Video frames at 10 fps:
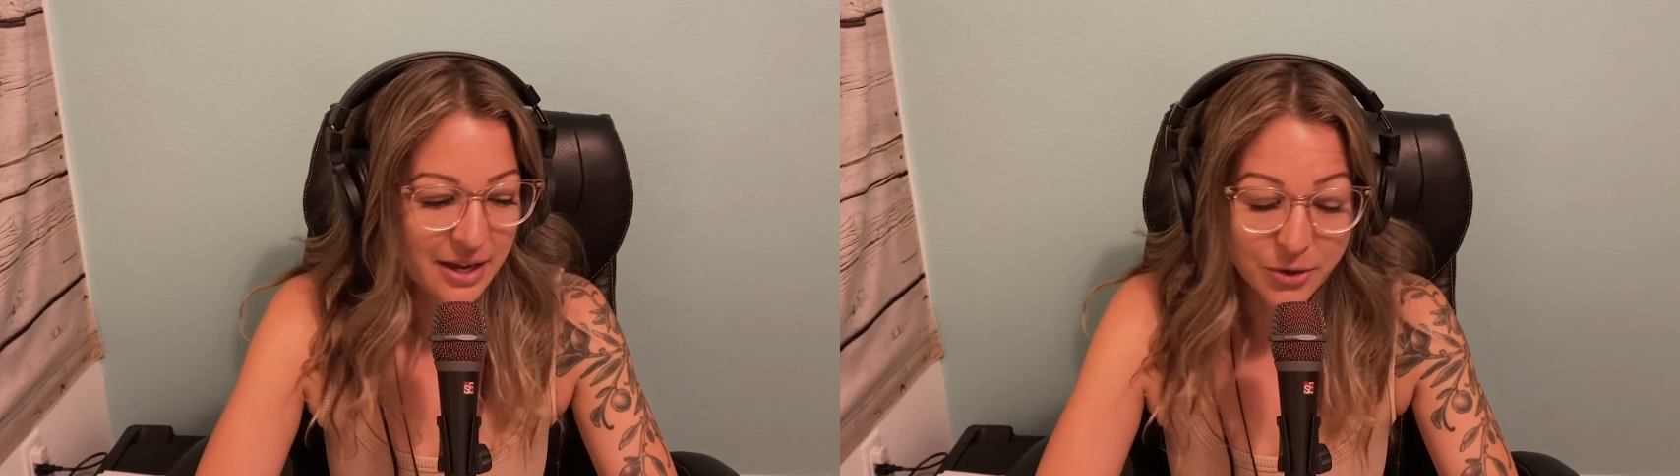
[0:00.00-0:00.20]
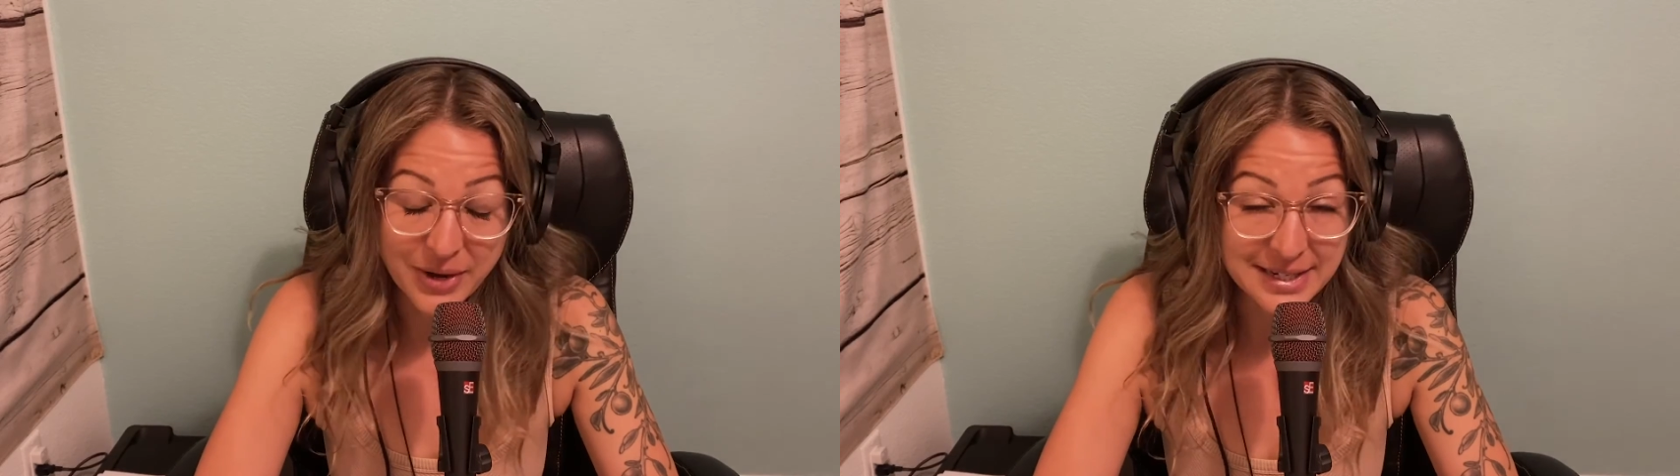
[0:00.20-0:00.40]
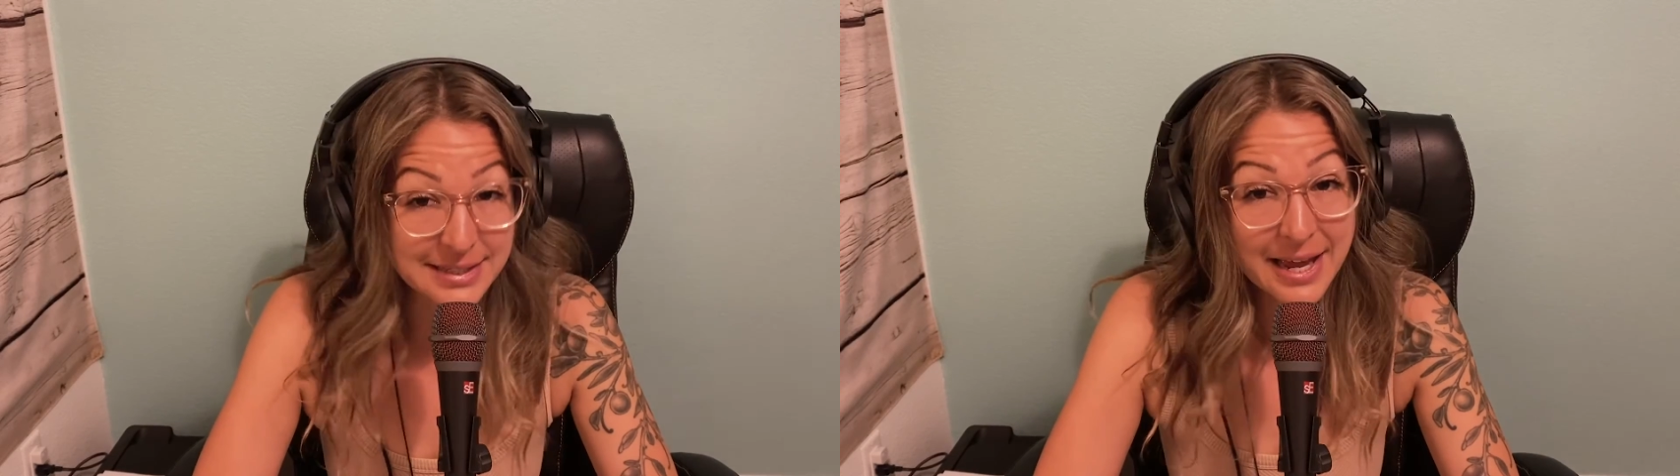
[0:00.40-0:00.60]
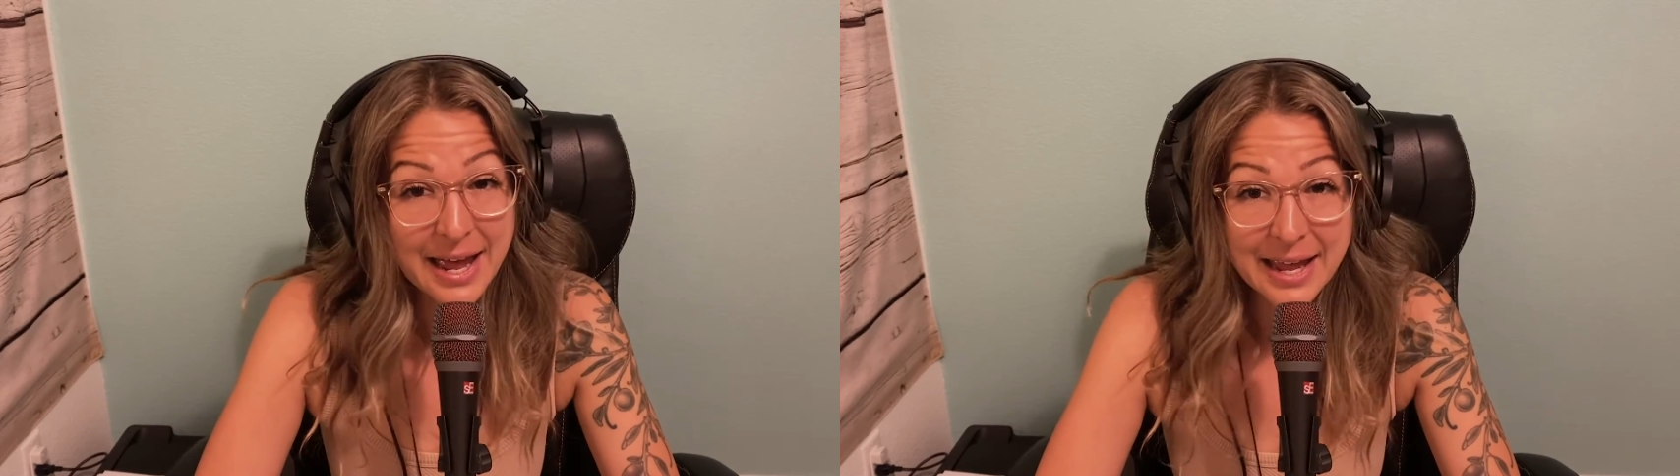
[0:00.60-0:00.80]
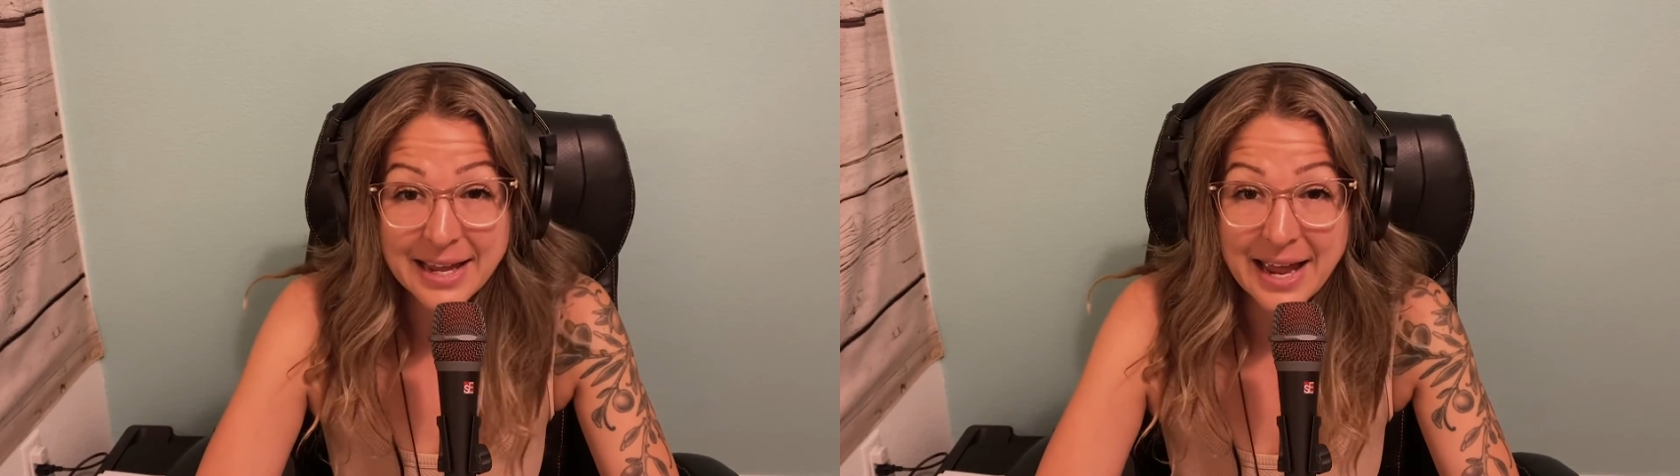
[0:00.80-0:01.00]
a great
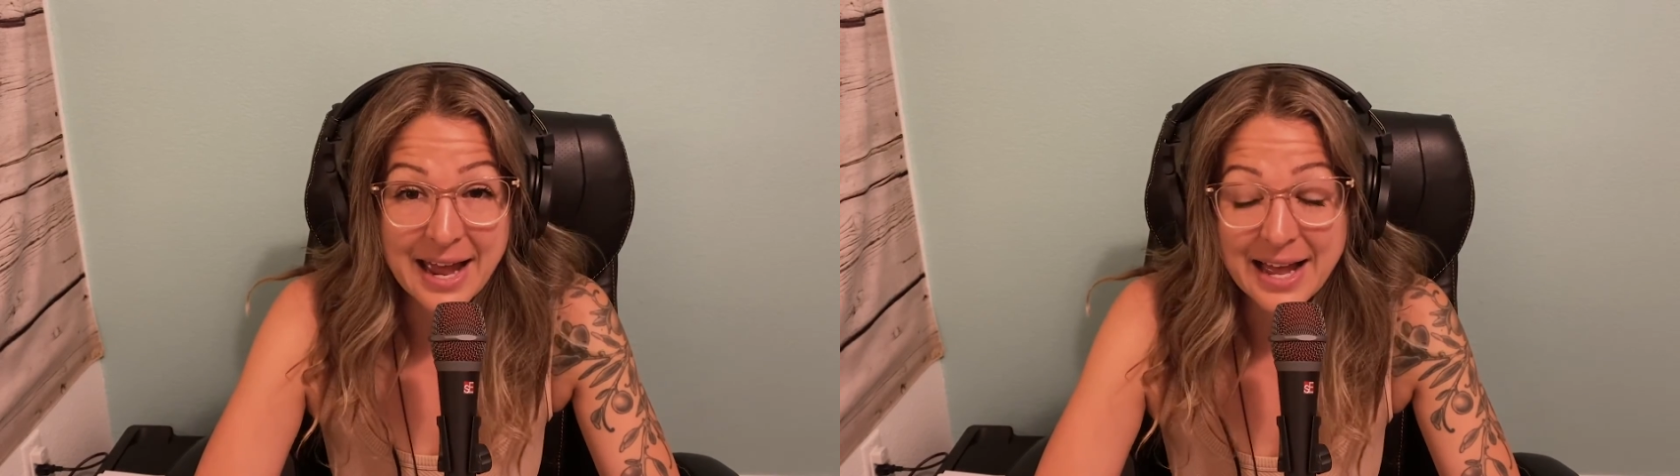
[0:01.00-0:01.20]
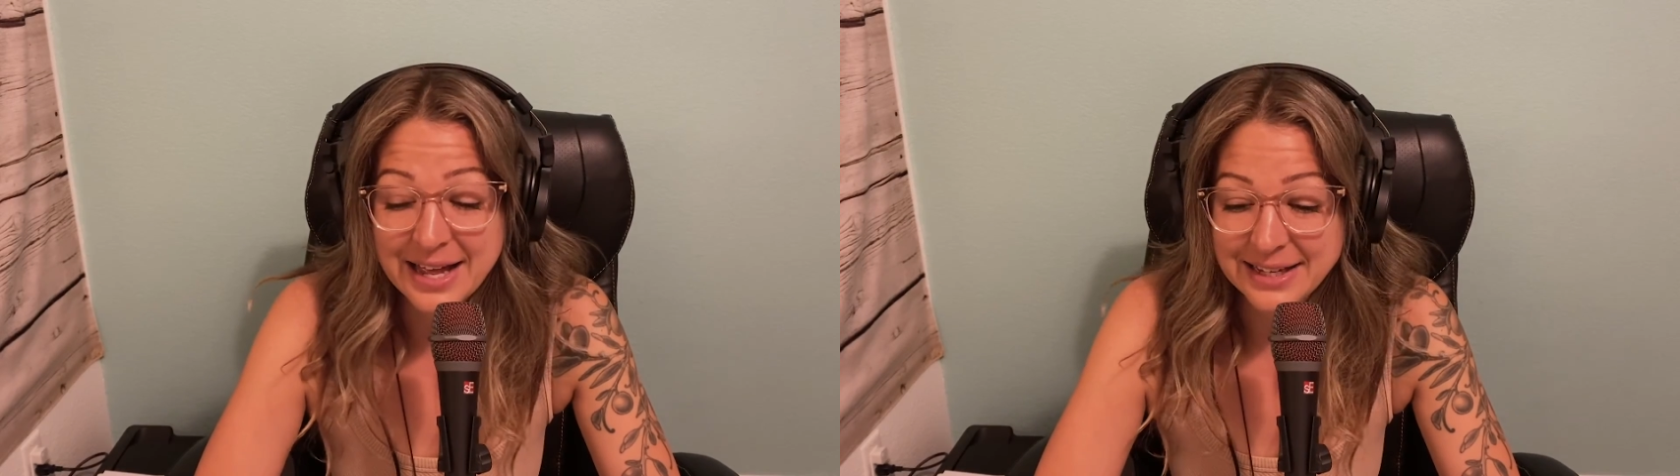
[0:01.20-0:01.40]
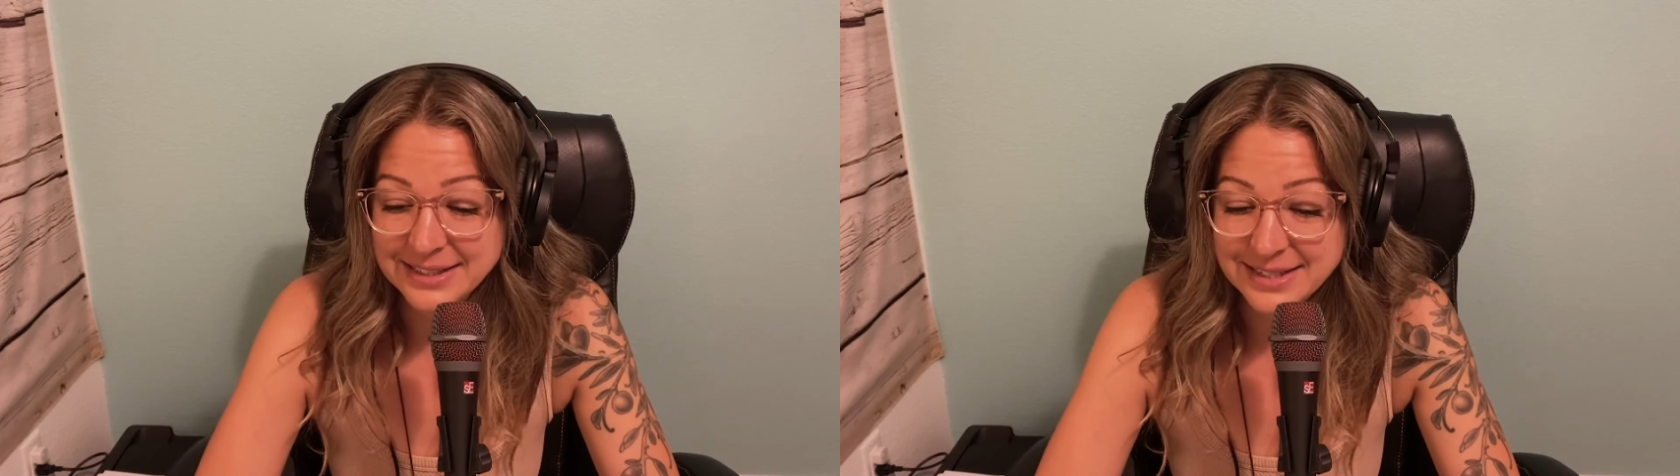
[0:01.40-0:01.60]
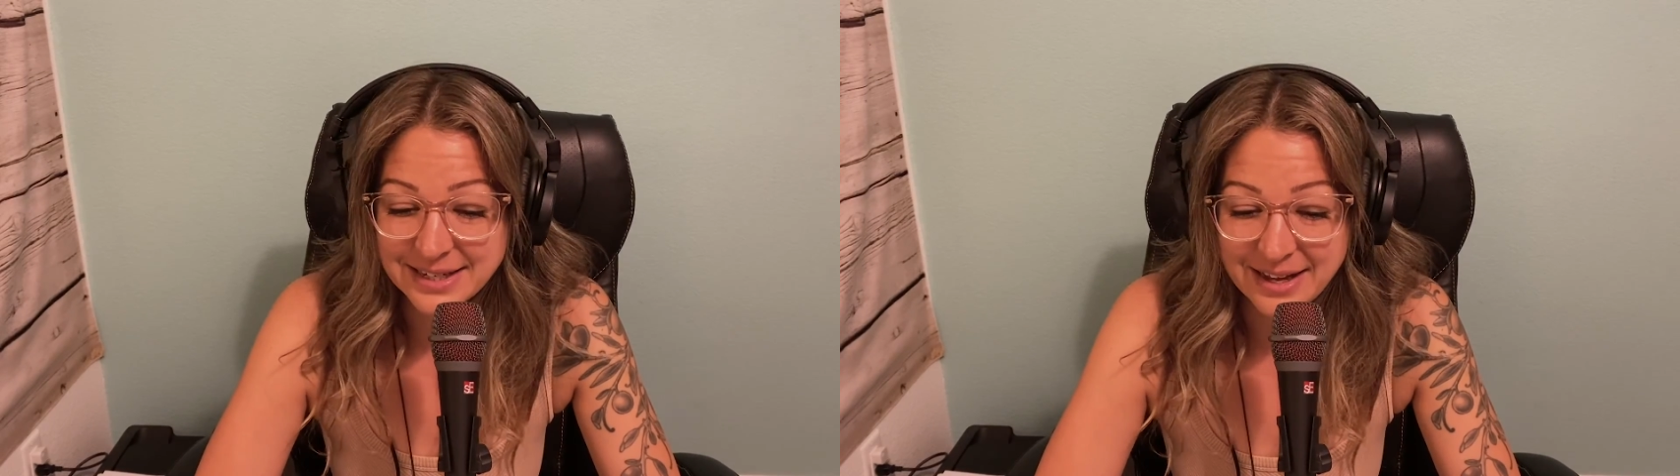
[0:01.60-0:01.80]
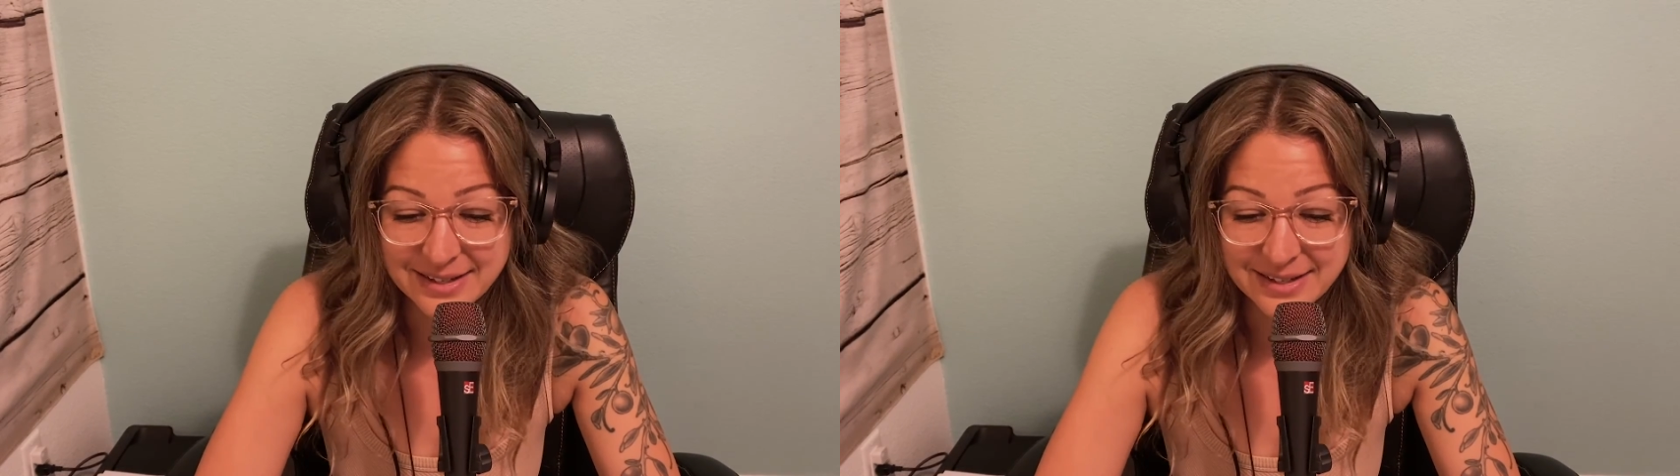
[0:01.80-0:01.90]
day and